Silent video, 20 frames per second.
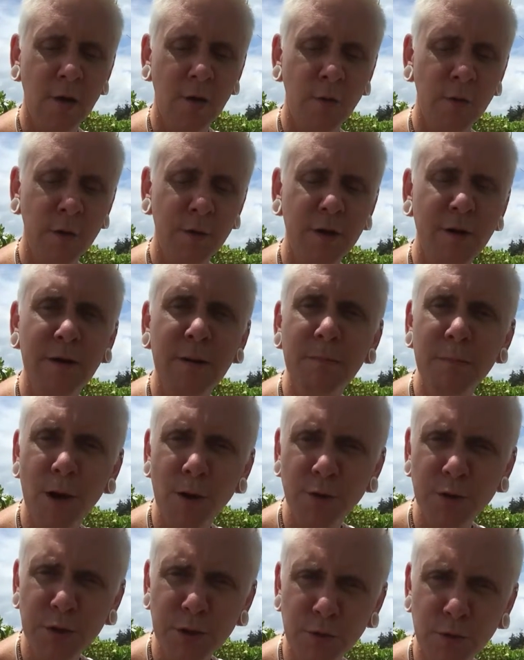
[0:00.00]
although they're
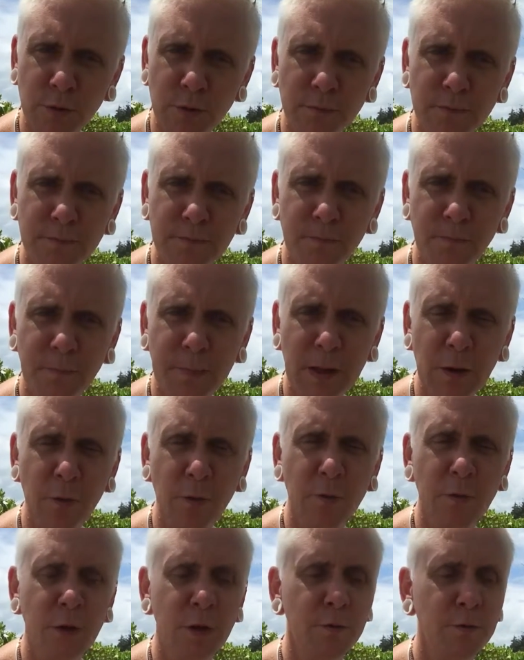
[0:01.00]
emotional,
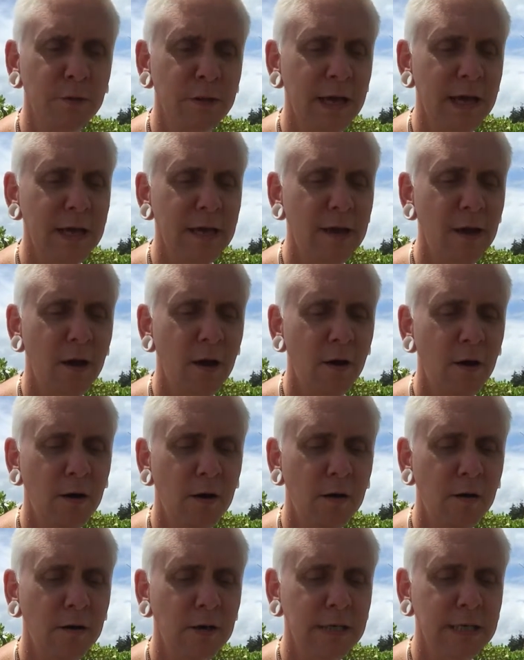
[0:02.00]
although they
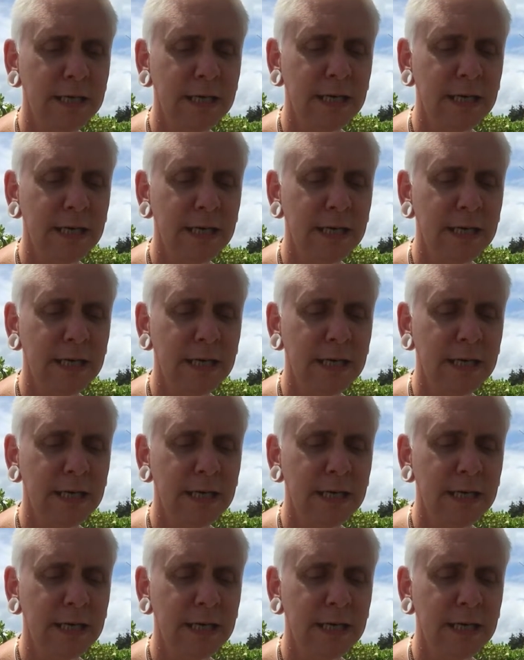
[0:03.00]
are